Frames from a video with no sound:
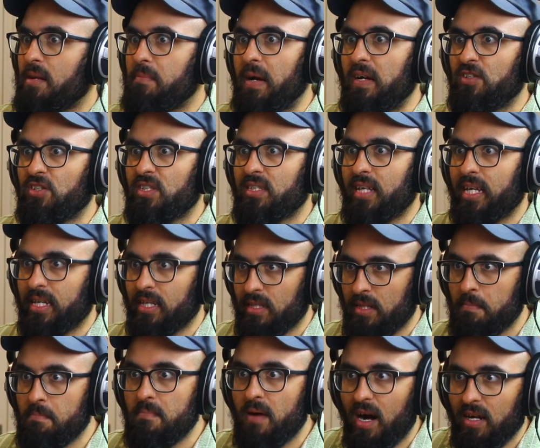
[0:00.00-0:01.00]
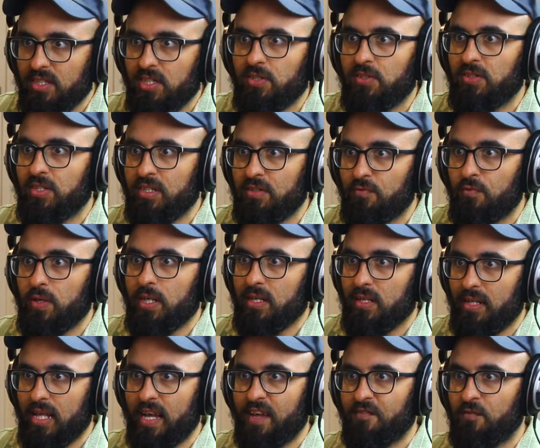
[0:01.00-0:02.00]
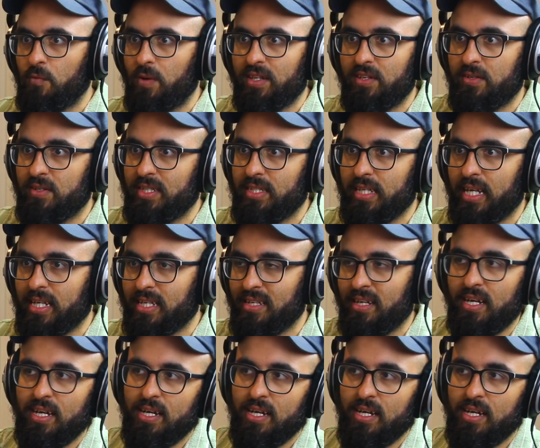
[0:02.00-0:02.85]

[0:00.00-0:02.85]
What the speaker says: about just like the monsters in real life, whether it's like